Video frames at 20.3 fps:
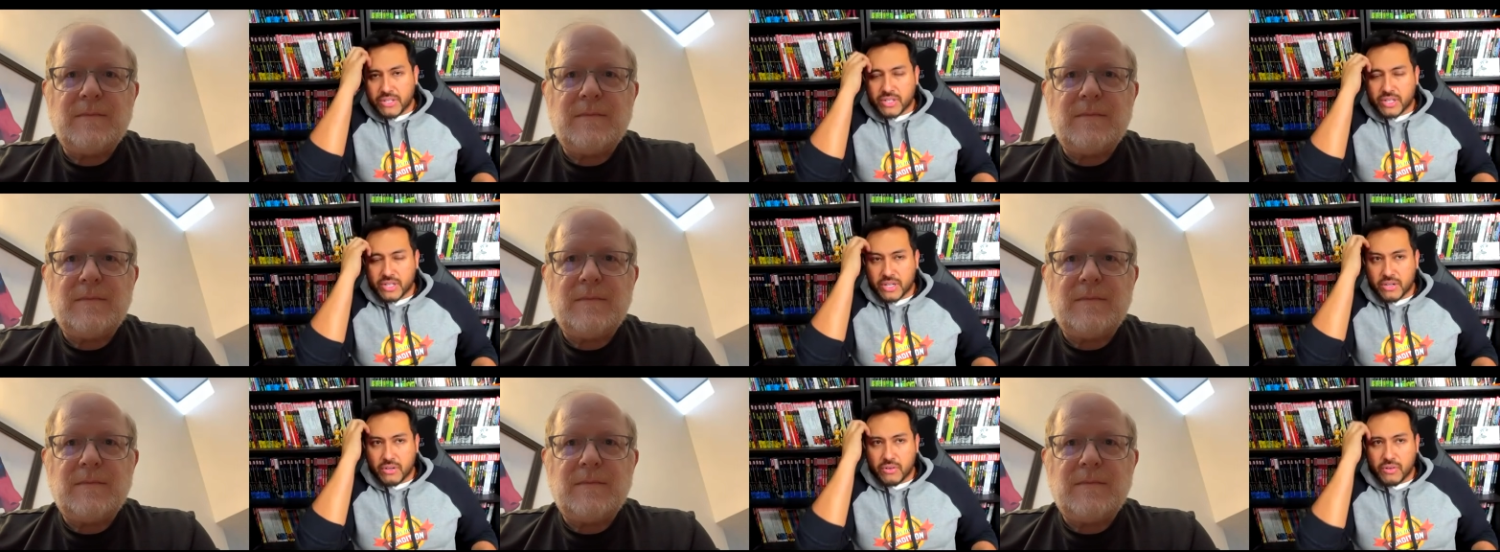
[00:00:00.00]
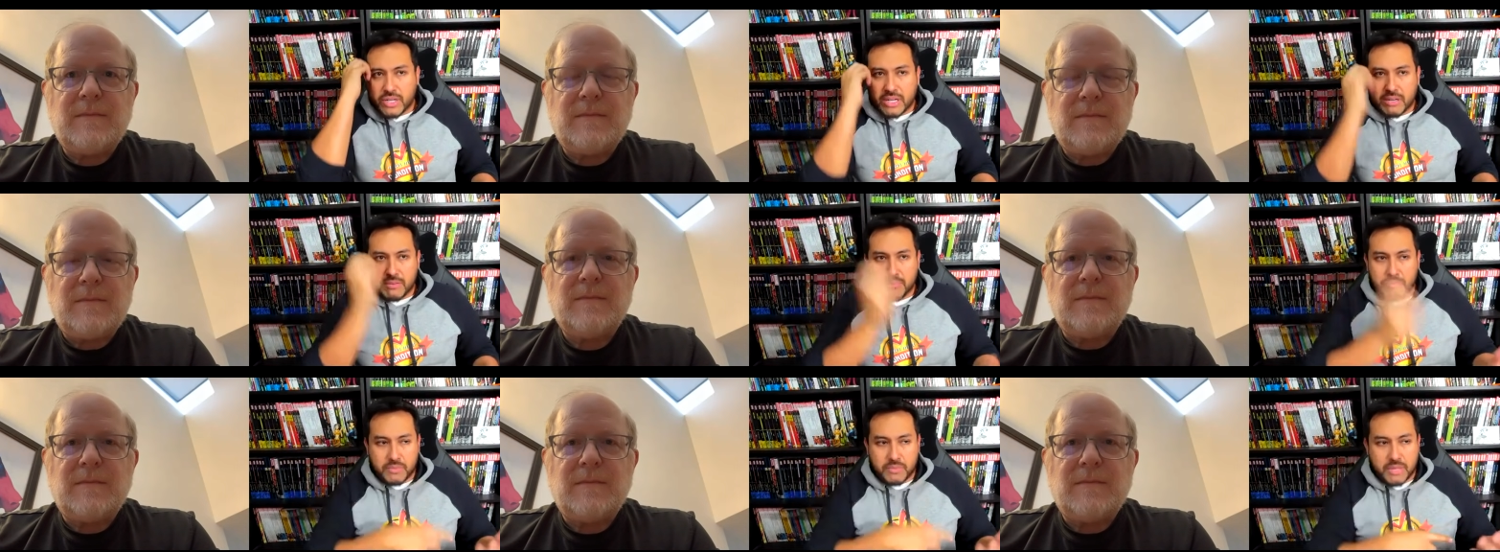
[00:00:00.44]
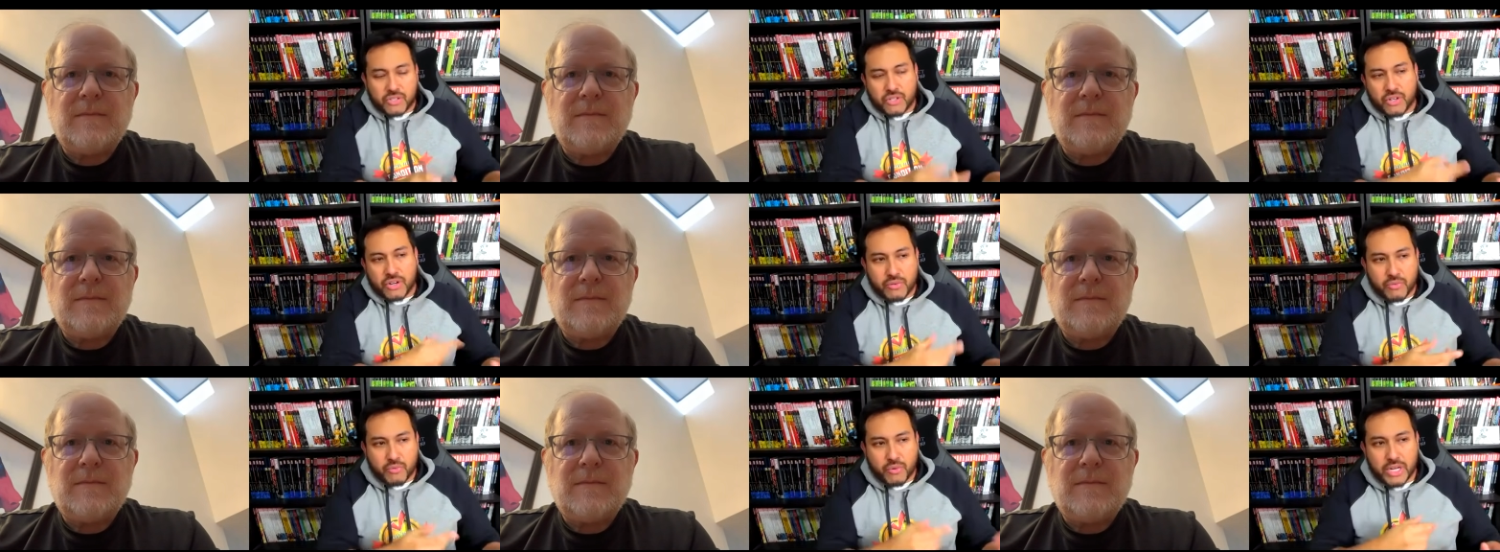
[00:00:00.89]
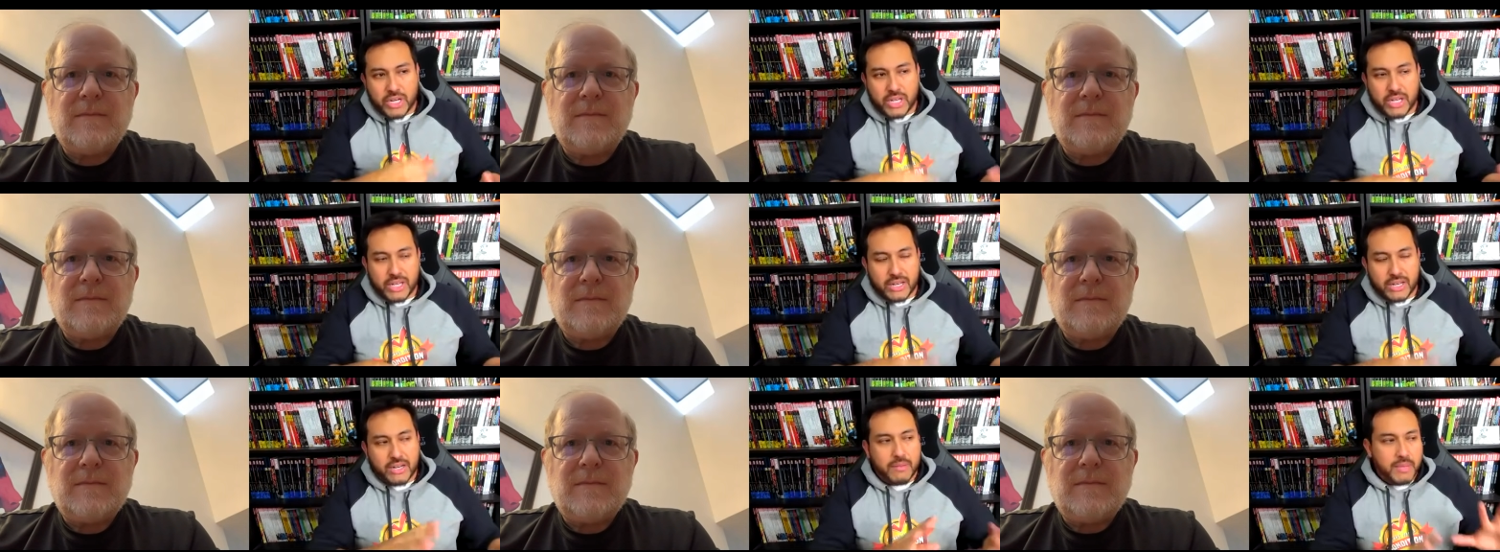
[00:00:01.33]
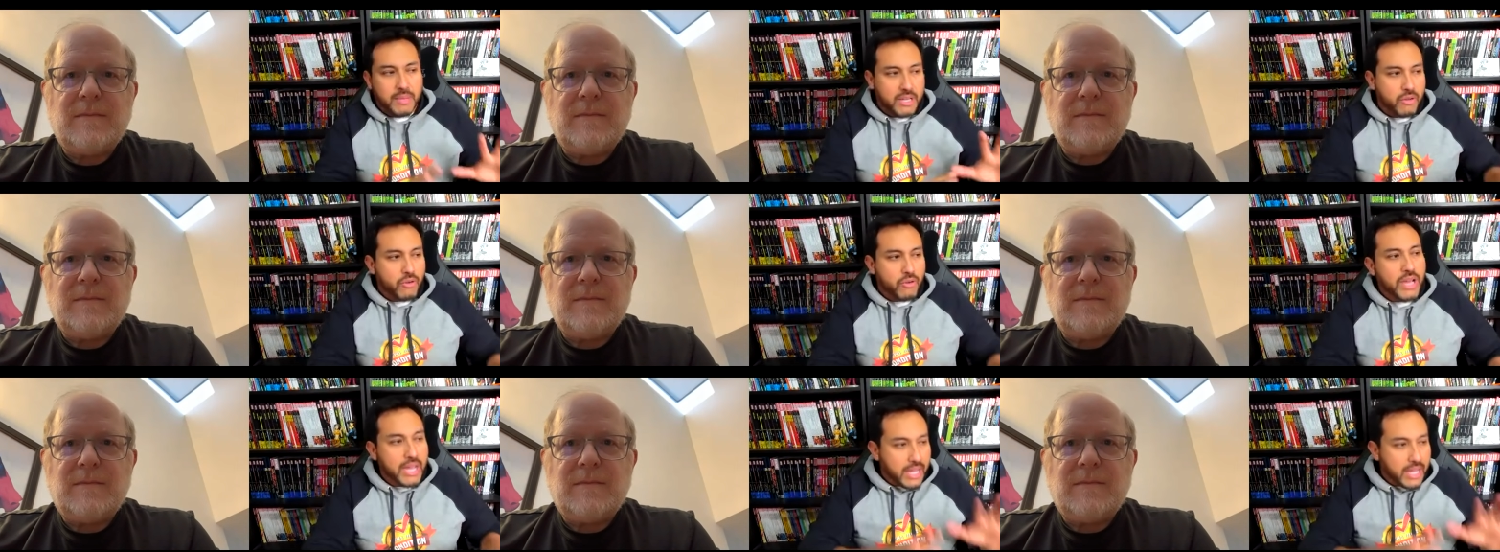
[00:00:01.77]
Speaker 1: ago, and I, I started reading it, and I'm like, oh,
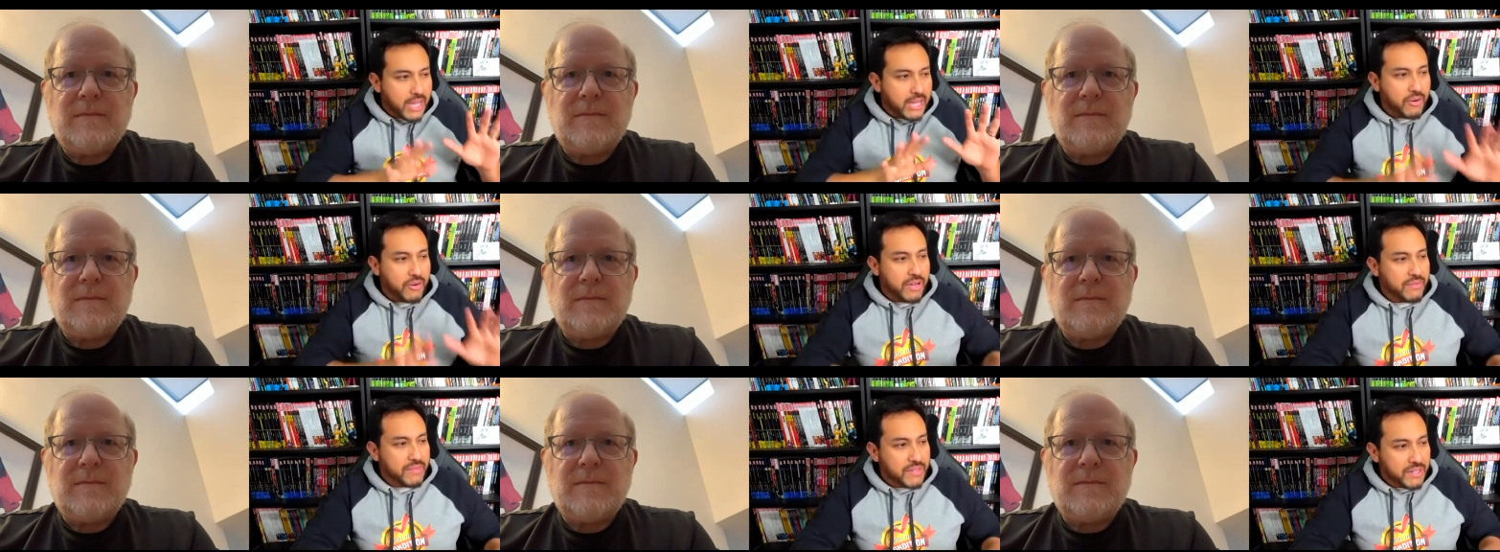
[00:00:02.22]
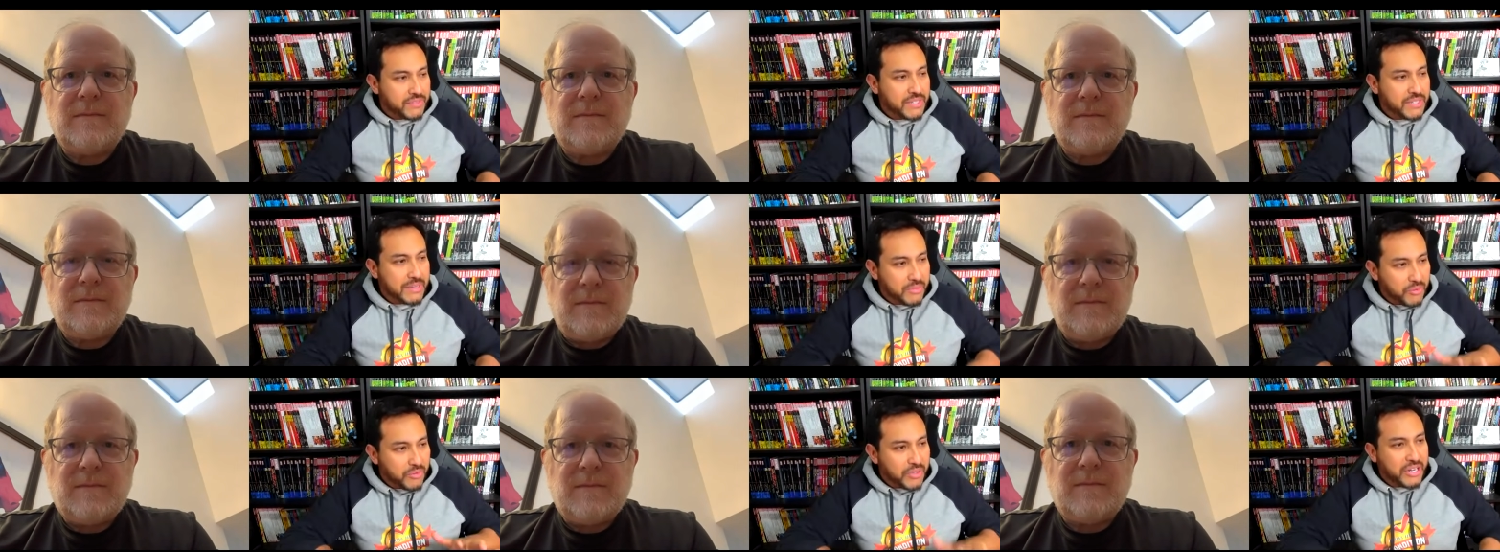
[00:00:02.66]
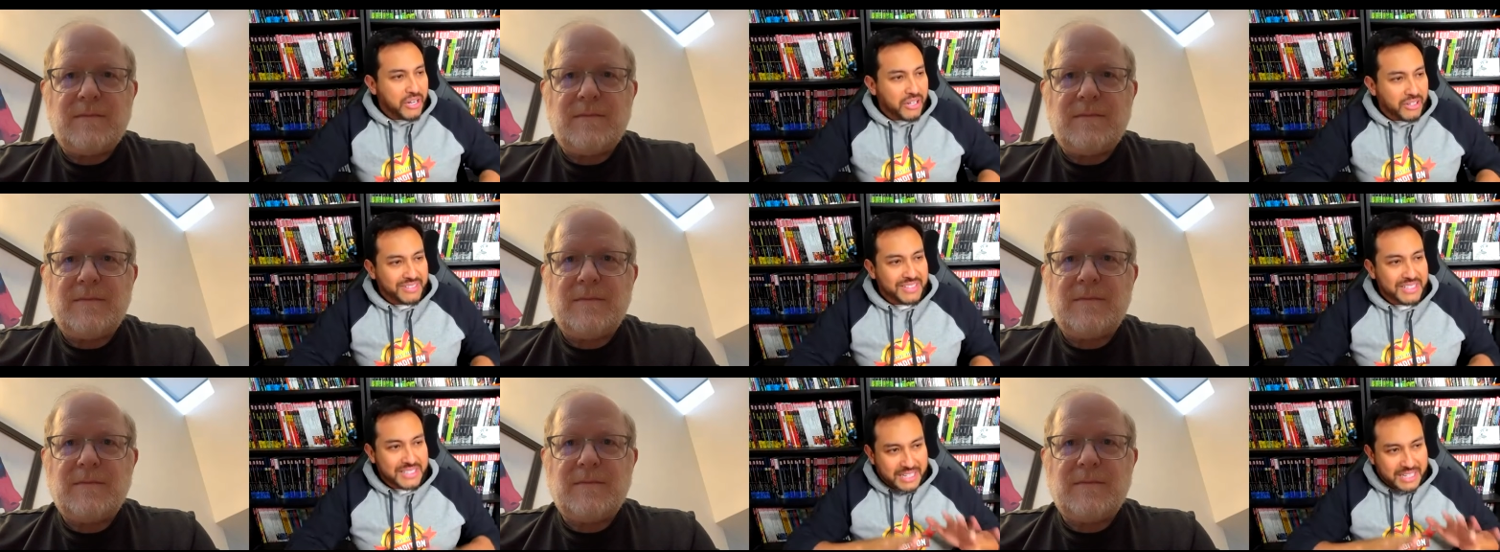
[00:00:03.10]
I, I don't have enough time to read all of this.